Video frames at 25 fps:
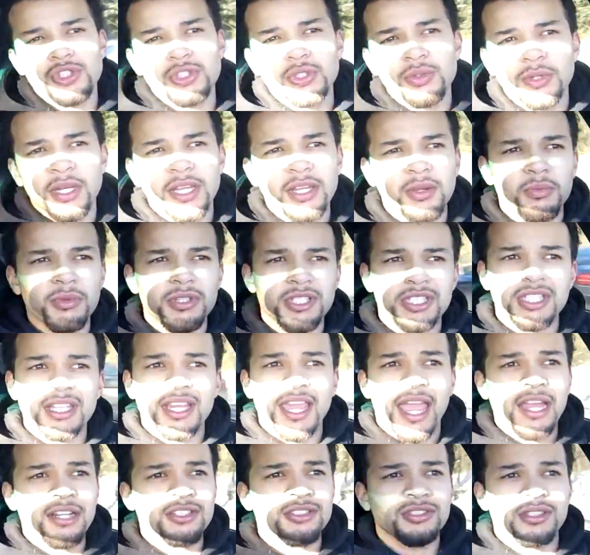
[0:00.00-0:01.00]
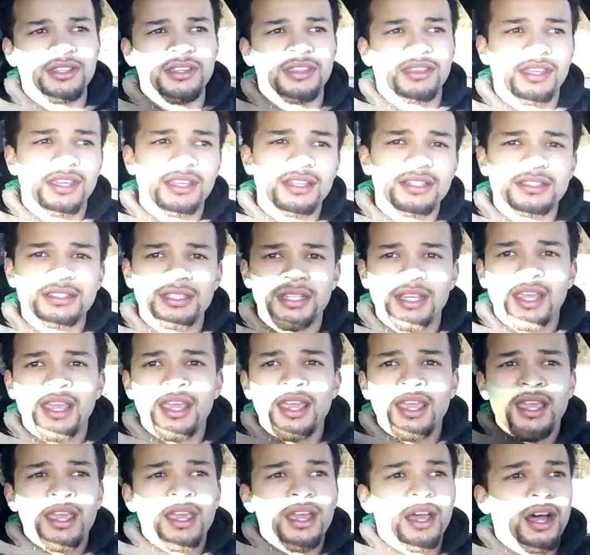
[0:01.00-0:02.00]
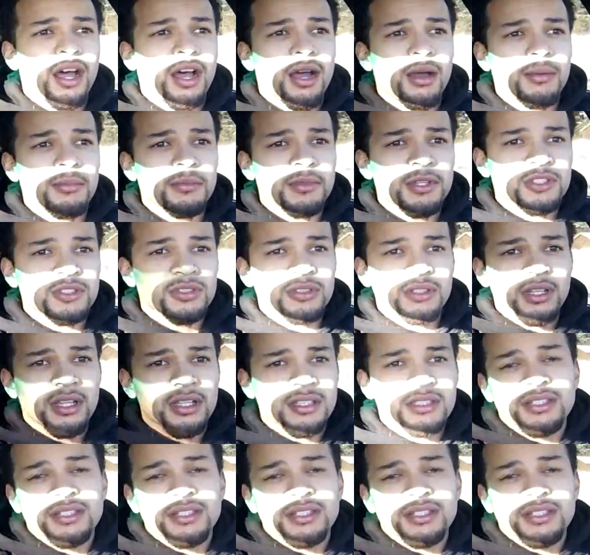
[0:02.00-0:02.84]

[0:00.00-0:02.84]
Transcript: unit, which he actually thinks it's